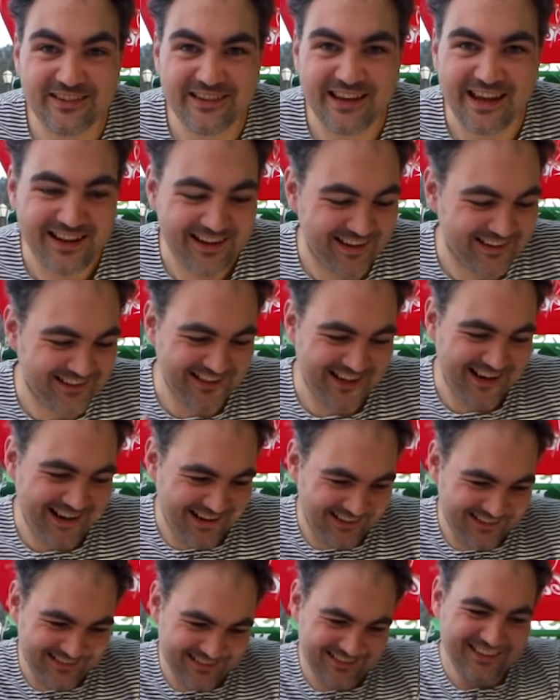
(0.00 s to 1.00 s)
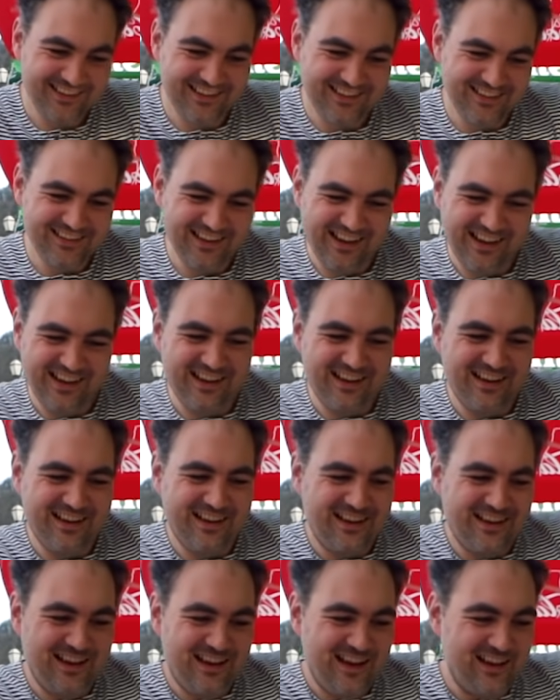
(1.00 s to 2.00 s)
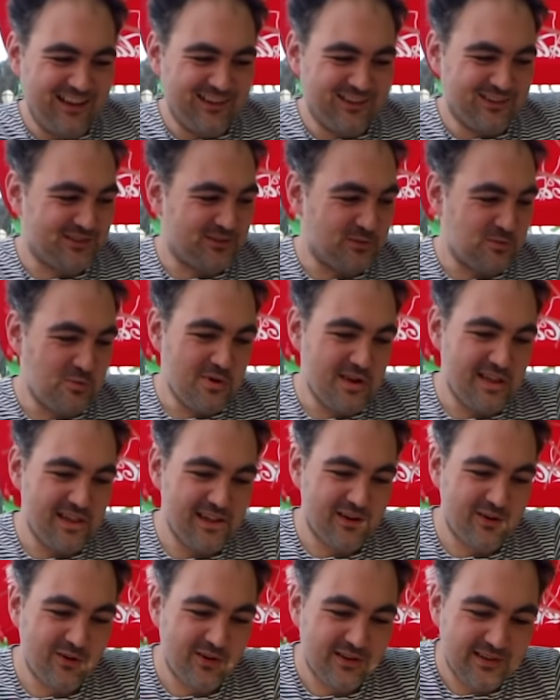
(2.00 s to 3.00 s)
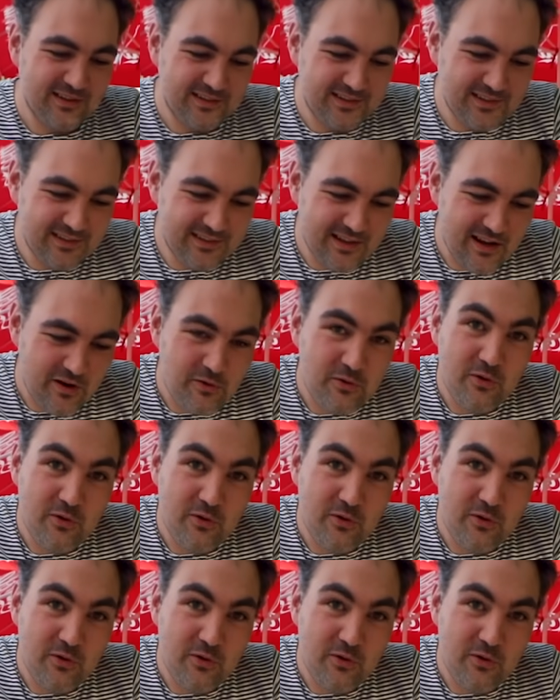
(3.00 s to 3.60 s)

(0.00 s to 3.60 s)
is getting excited. It looks really good. This is their